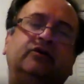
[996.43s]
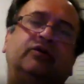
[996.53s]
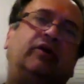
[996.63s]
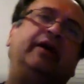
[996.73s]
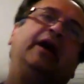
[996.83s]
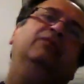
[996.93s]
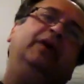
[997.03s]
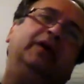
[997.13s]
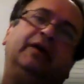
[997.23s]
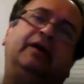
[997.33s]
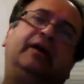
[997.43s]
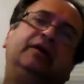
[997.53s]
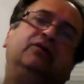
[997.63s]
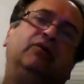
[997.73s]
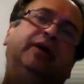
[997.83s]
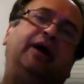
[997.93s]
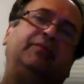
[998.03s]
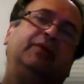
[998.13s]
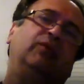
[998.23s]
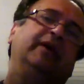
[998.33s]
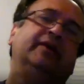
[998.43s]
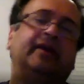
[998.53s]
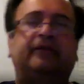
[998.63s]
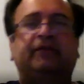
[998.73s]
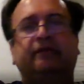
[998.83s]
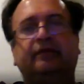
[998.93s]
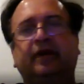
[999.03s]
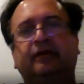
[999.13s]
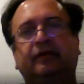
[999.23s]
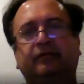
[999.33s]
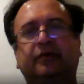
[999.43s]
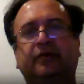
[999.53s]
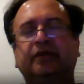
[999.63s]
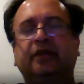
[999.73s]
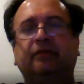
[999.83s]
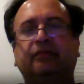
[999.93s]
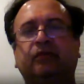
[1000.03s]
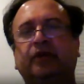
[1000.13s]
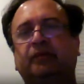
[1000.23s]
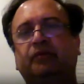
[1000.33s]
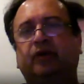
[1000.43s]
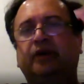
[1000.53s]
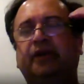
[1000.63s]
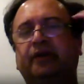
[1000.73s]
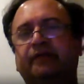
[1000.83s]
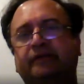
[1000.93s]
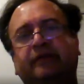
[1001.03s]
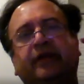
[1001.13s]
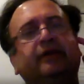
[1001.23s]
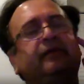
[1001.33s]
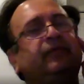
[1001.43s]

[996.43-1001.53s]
You cannot have current going up in one direction, right? The EMF going up in one direction, right?